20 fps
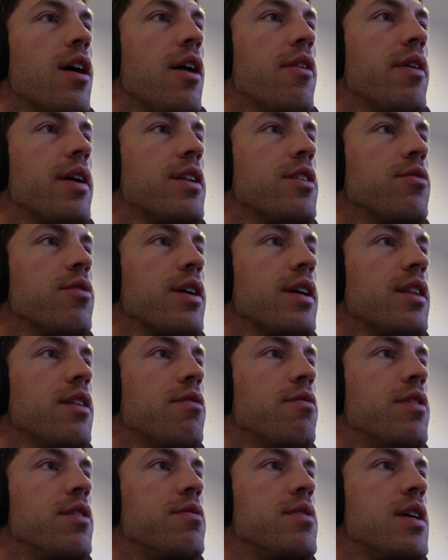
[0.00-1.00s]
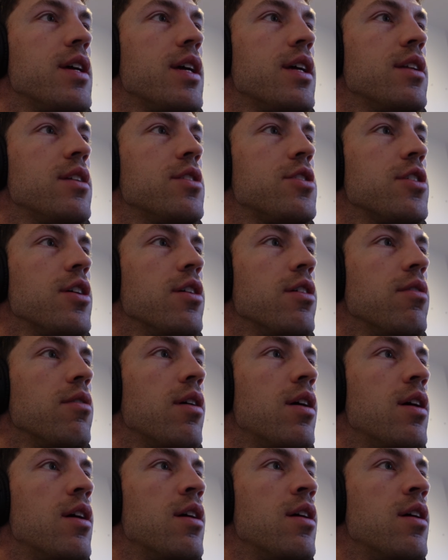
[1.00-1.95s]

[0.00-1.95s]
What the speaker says: I like to look at the 15. So